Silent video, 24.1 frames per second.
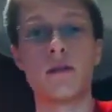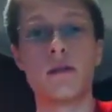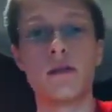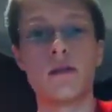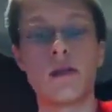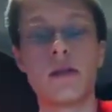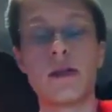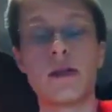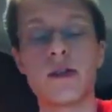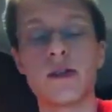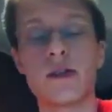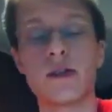
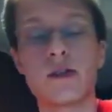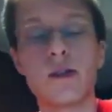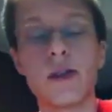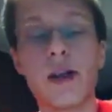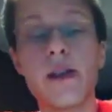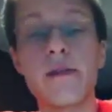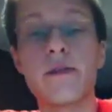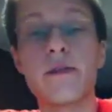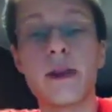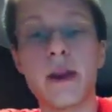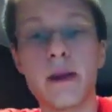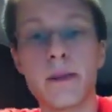these
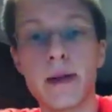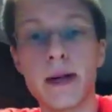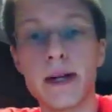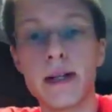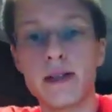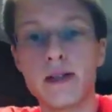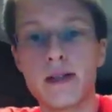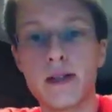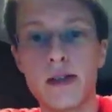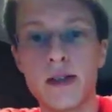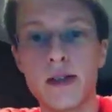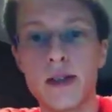Life at M I
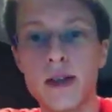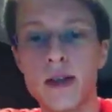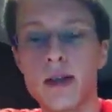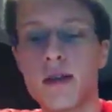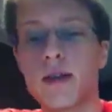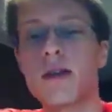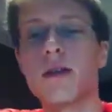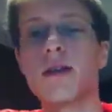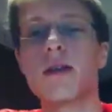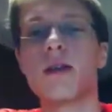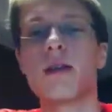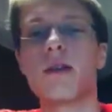T
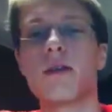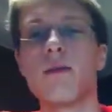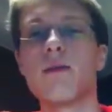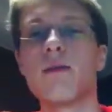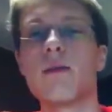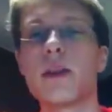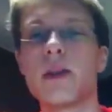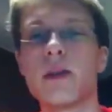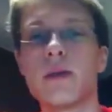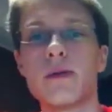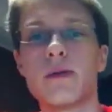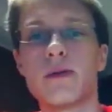
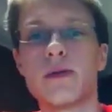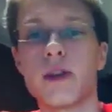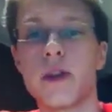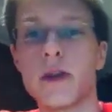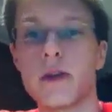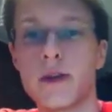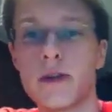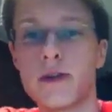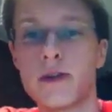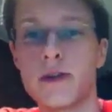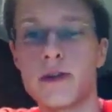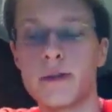video
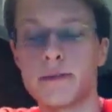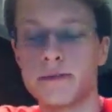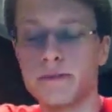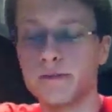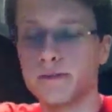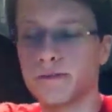series.